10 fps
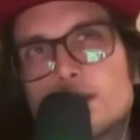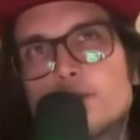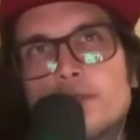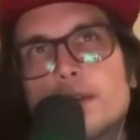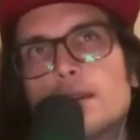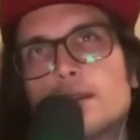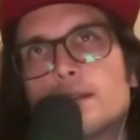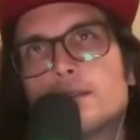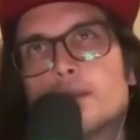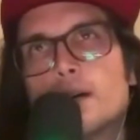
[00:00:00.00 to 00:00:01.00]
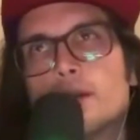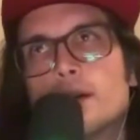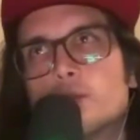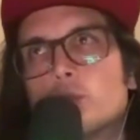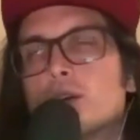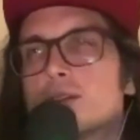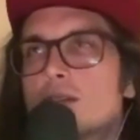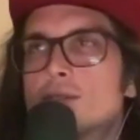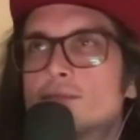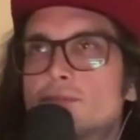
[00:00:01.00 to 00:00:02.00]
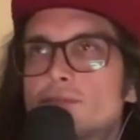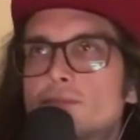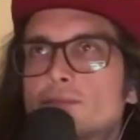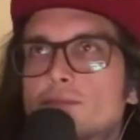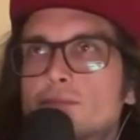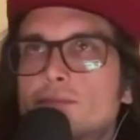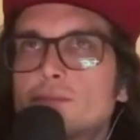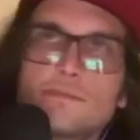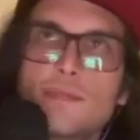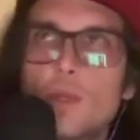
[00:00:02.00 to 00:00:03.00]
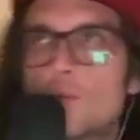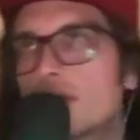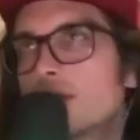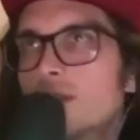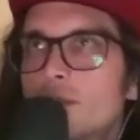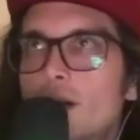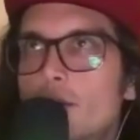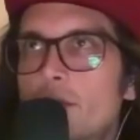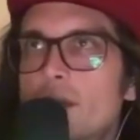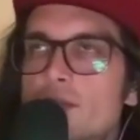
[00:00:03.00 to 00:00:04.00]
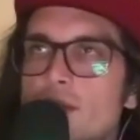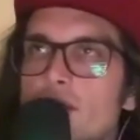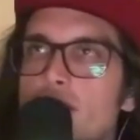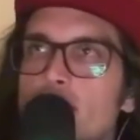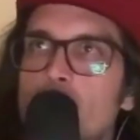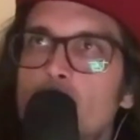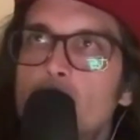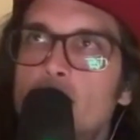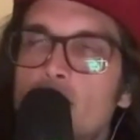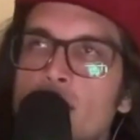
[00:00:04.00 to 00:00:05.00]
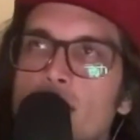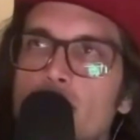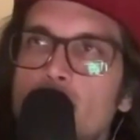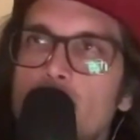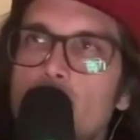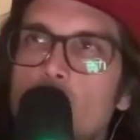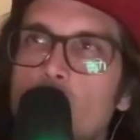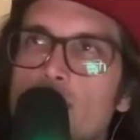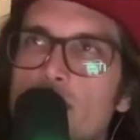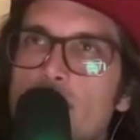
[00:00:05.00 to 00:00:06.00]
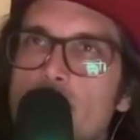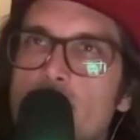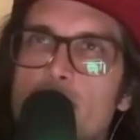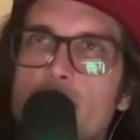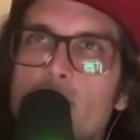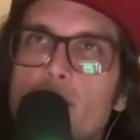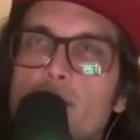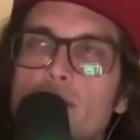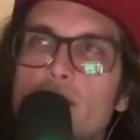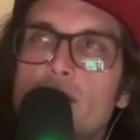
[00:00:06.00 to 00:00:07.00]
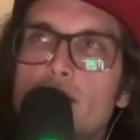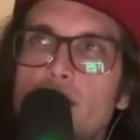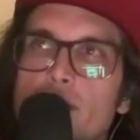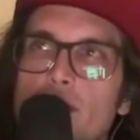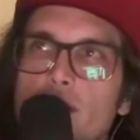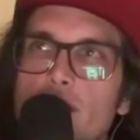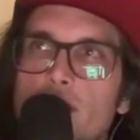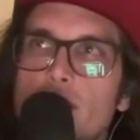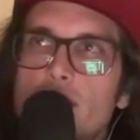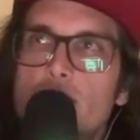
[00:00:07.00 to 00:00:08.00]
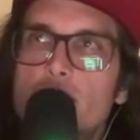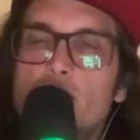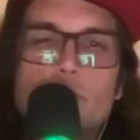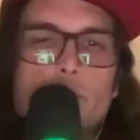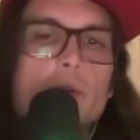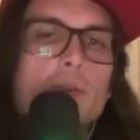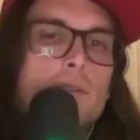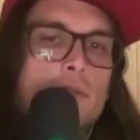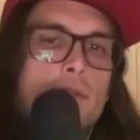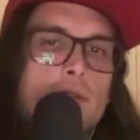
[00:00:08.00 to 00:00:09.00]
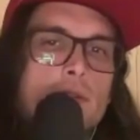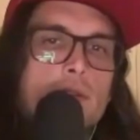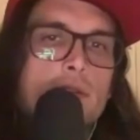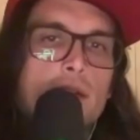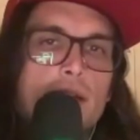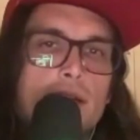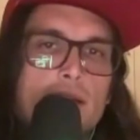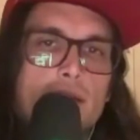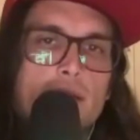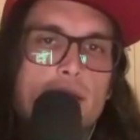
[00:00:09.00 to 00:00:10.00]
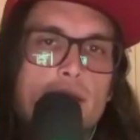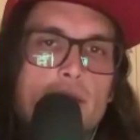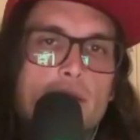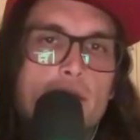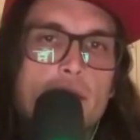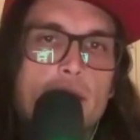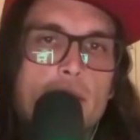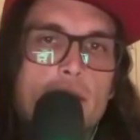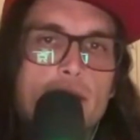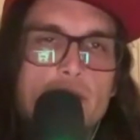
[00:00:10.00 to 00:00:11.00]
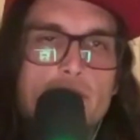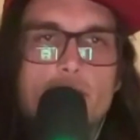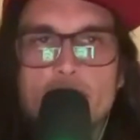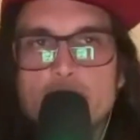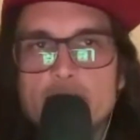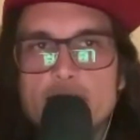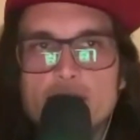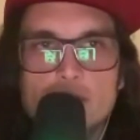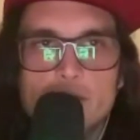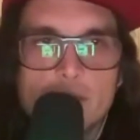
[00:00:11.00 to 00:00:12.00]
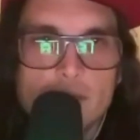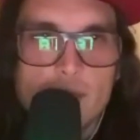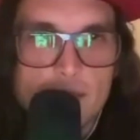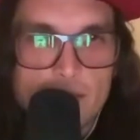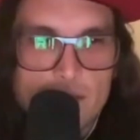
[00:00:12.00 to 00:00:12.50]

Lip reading: faith in my mind wasn't, when I think about basic, it wasn't necessarily simple. I in my mind it was more akin to something like